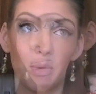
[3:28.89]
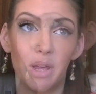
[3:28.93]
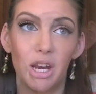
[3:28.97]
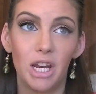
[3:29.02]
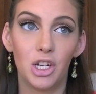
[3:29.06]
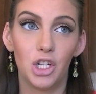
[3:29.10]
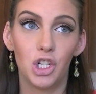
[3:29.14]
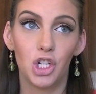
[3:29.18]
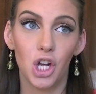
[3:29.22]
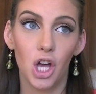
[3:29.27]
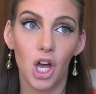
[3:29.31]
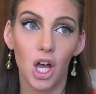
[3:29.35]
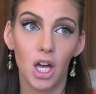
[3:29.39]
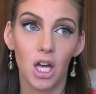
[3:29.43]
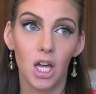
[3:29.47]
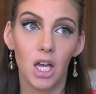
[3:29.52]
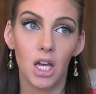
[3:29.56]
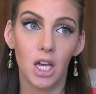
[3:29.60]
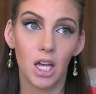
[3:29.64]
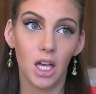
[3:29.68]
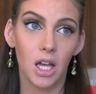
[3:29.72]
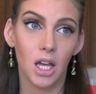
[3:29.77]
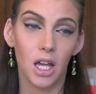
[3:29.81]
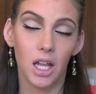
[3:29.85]
Told me to chug
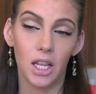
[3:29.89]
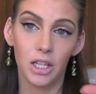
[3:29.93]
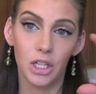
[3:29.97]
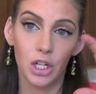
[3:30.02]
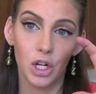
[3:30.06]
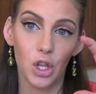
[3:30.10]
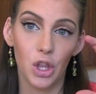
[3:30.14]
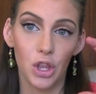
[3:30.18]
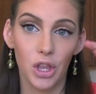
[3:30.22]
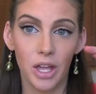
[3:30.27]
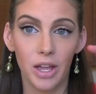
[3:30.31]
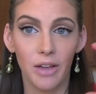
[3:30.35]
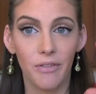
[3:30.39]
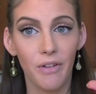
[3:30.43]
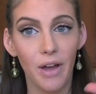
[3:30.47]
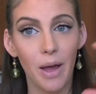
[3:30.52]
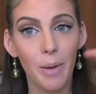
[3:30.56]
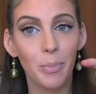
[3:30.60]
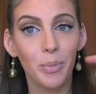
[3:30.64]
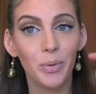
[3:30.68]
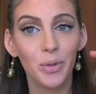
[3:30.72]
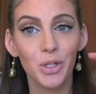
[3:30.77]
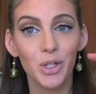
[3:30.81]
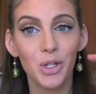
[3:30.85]
a little thing of
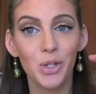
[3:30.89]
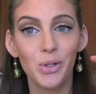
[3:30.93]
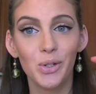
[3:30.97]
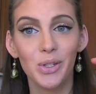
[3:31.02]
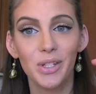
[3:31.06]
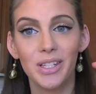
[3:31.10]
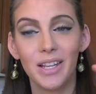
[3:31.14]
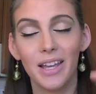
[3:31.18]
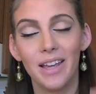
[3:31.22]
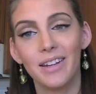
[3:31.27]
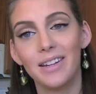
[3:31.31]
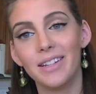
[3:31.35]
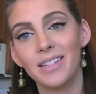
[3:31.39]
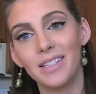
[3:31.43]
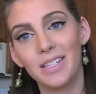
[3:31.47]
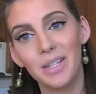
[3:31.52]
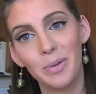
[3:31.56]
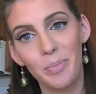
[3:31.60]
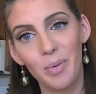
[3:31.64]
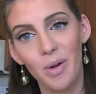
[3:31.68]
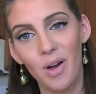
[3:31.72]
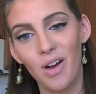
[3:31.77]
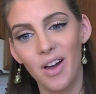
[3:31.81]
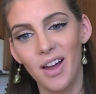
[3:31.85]
apple juice and to
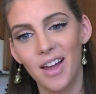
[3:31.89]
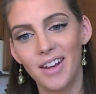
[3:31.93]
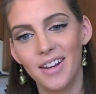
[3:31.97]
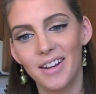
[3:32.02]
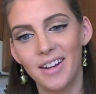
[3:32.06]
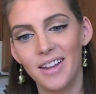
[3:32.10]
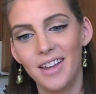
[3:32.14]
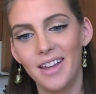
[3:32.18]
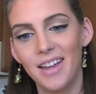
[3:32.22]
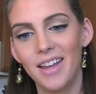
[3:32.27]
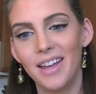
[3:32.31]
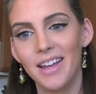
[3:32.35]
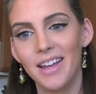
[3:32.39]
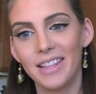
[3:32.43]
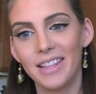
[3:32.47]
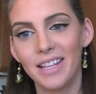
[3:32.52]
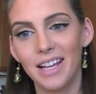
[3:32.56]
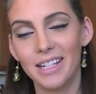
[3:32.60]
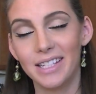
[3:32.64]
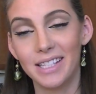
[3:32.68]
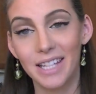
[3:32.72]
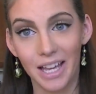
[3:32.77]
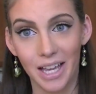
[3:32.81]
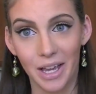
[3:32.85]
sip on
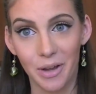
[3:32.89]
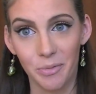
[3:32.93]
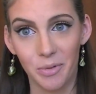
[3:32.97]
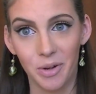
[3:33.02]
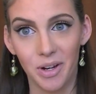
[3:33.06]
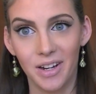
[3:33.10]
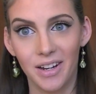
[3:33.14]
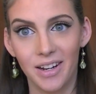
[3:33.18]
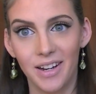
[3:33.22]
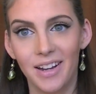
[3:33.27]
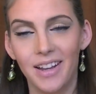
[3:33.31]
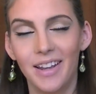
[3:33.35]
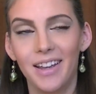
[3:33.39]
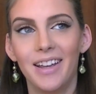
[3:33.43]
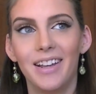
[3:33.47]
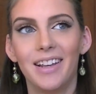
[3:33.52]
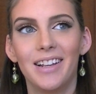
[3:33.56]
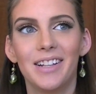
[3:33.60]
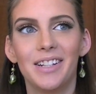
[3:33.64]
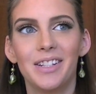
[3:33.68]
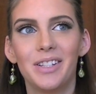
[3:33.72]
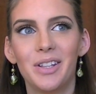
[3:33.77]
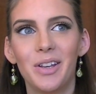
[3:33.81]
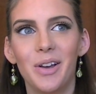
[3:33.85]
a second one.
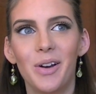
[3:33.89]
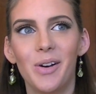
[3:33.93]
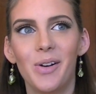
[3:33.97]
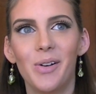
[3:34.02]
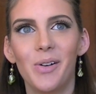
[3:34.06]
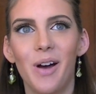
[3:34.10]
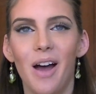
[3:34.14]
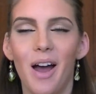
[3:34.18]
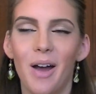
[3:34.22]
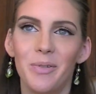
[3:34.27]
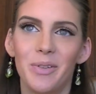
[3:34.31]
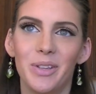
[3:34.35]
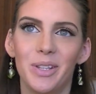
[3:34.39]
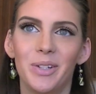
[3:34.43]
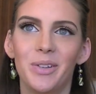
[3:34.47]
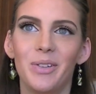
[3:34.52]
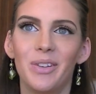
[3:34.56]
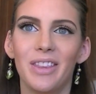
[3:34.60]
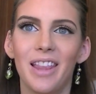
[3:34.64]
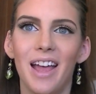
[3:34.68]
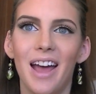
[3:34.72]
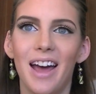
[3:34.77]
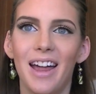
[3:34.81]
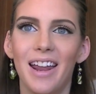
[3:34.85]
So I was
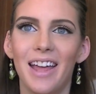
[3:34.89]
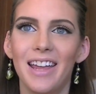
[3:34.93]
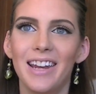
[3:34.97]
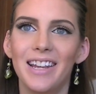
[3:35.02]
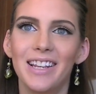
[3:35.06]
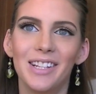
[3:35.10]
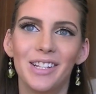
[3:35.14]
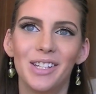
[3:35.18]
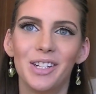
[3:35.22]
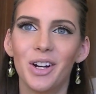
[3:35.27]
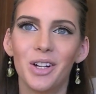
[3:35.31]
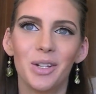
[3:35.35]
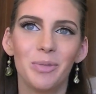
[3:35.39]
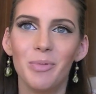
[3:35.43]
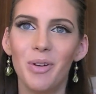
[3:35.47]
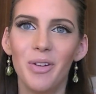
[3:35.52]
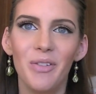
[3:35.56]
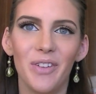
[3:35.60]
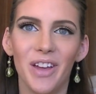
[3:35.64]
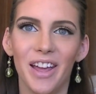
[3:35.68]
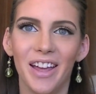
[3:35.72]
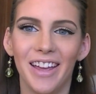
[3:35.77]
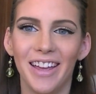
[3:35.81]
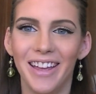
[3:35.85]
doing that, and he starts
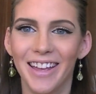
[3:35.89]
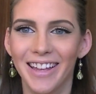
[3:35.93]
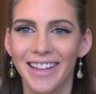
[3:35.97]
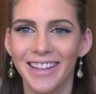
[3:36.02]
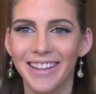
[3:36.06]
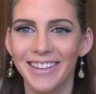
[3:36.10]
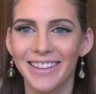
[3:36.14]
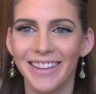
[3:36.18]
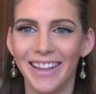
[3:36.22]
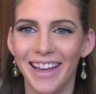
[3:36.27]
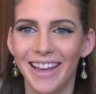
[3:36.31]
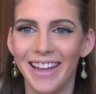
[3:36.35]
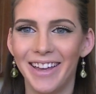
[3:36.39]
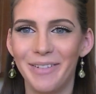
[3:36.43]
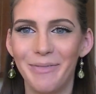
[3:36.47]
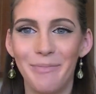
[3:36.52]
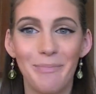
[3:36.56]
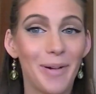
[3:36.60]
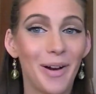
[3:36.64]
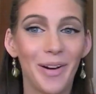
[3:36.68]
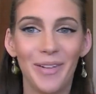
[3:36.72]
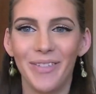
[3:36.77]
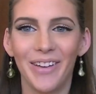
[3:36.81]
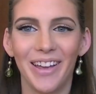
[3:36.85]
moving,
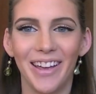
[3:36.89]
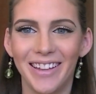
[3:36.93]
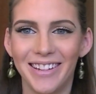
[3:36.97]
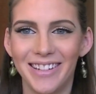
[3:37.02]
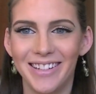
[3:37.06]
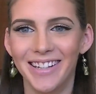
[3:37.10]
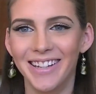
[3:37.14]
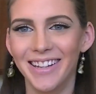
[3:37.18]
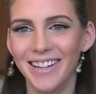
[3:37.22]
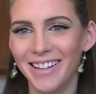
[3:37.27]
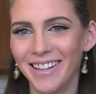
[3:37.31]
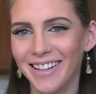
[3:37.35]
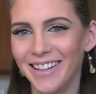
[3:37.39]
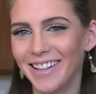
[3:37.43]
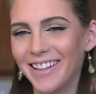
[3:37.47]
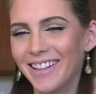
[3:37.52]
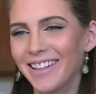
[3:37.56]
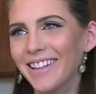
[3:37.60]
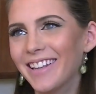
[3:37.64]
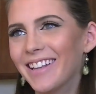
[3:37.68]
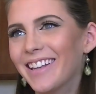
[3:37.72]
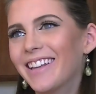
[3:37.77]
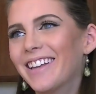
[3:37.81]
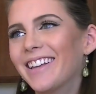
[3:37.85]
like perfect.
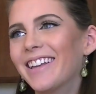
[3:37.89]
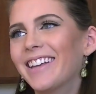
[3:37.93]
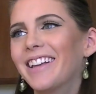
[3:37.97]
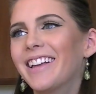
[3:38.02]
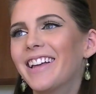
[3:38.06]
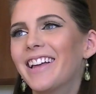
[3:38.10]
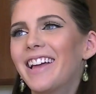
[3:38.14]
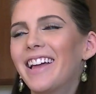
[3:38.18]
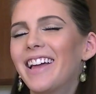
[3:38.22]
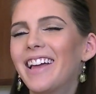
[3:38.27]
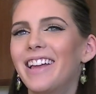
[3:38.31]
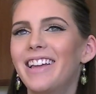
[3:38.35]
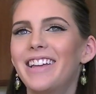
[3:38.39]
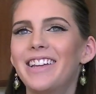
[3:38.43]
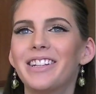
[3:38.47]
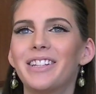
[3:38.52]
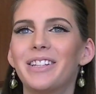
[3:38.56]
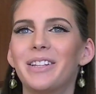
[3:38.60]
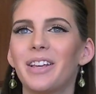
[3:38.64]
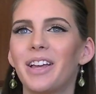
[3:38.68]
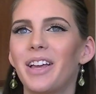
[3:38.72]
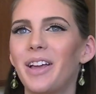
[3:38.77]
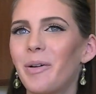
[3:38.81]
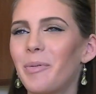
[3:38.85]

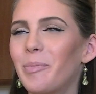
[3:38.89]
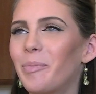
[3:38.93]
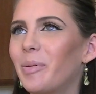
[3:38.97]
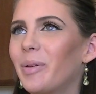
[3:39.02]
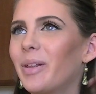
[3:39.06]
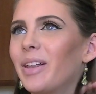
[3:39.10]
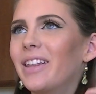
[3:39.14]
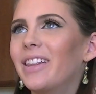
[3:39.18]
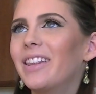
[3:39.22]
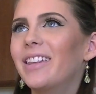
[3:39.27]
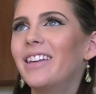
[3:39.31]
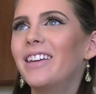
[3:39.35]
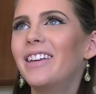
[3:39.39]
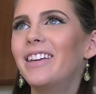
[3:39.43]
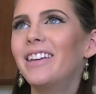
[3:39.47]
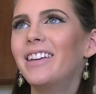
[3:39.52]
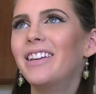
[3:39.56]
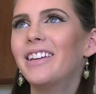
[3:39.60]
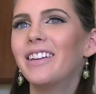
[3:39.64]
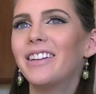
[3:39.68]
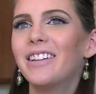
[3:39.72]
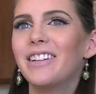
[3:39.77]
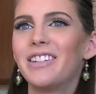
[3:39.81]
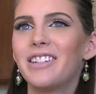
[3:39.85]
He's
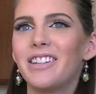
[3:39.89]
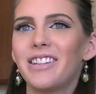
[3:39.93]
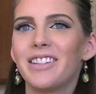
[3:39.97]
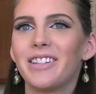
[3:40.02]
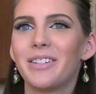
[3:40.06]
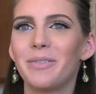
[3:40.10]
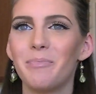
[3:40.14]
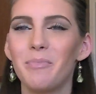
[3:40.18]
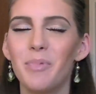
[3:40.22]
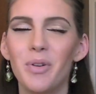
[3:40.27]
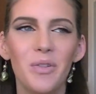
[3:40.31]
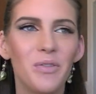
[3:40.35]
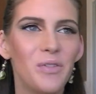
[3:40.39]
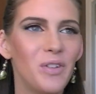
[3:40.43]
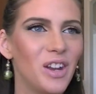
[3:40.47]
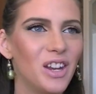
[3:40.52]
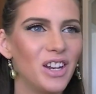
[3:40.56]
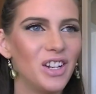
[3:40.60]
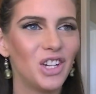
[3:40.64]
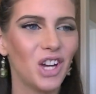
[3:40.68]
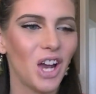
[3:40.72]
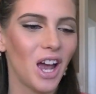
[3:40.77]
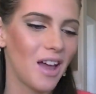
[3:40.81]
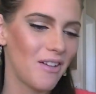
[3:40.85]
completely just moving
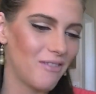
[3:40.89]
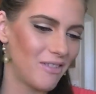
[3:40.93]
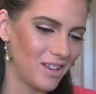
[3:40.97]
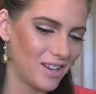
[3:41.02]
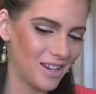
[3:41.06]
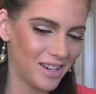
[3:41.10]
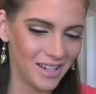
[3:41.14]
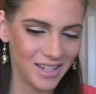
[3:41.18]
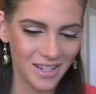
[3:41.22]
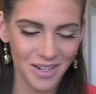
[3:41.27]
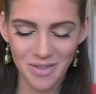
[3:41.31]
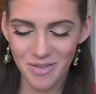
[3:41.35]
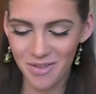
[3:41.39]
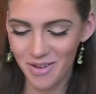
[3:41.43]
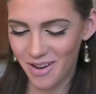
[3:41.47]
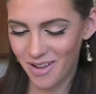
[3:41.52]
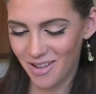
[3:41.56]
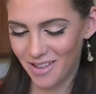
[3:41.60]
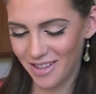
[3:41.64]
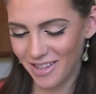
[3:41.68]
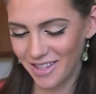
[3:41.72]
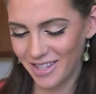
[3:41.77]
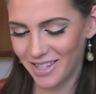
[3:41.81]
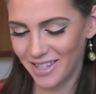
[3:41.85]
and jiving and doing
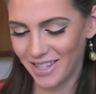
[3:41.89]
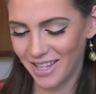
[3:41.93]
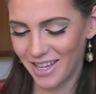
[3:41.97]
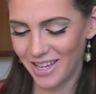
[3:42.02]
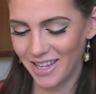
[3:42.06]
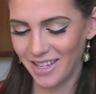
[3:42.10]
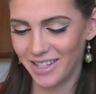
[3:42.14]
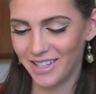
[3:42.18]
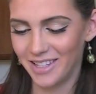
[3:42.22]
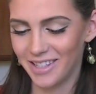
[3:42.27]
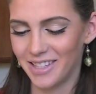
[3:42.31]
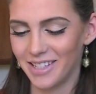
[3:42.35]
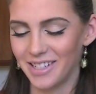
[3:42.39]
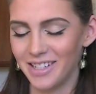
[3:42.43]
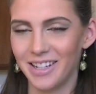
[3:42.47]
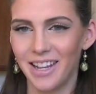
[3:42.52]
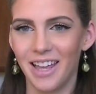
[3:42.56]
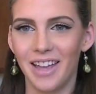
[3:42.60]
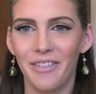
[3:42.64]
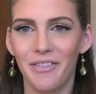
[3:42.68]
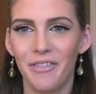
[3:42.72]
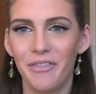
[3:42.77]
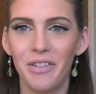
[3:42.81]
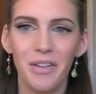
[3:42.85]
all those things and
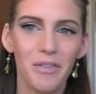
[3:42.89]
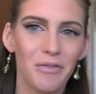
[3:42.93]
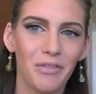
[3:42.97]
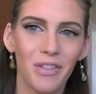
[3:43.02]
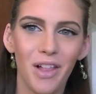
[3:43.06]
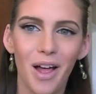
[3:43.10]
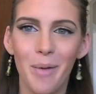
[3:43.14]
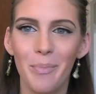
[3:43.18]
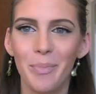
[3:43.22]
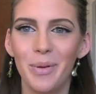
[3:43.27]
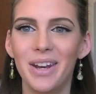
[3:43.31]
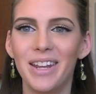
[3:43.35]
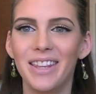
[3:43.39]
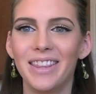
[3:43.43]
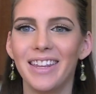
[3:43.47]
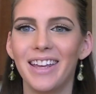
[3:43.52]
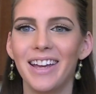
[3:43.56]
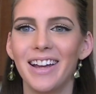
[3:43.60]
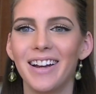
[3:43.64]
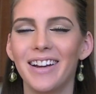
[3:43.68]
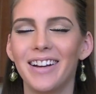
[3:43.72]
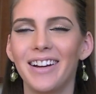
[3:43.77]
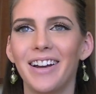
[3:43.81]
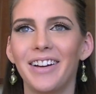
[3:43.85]
like flip-flopping in
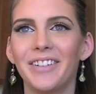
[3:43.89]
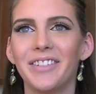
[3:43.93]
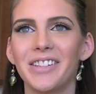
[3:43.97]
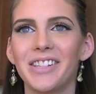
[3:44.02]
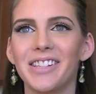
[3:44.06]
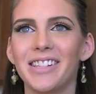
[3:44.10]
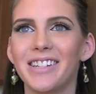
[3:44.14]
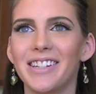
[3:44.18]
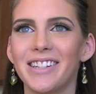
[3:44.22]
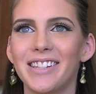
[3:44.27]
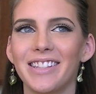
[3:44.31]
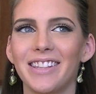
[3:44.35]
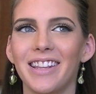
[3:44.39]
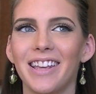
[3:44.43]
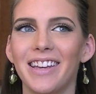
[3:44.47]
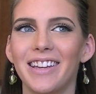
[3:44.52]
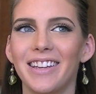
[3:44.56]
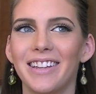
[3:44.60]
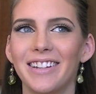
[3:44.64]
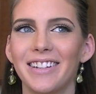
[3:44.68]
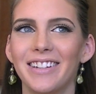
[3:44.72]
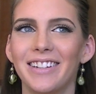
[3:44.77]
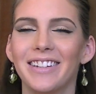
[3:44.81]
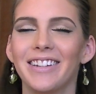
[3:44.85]
there, and I was just
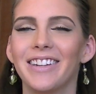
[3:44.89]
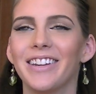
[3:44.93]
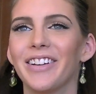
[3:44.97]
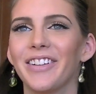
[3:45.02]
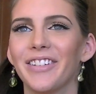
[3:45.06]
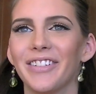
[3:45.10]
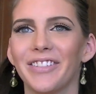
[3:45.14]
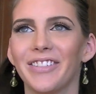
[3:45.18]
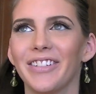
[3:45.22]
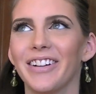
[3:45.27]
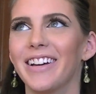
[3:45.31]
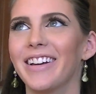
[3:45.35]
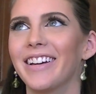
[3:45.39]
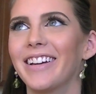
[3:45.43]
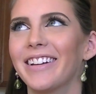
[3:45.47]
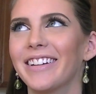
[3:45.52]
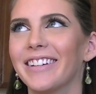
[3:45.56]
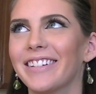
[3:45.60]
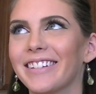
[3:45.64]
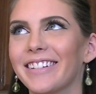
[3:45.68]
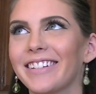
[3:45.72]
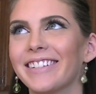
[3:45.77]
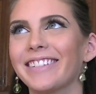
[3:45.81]
like, no way.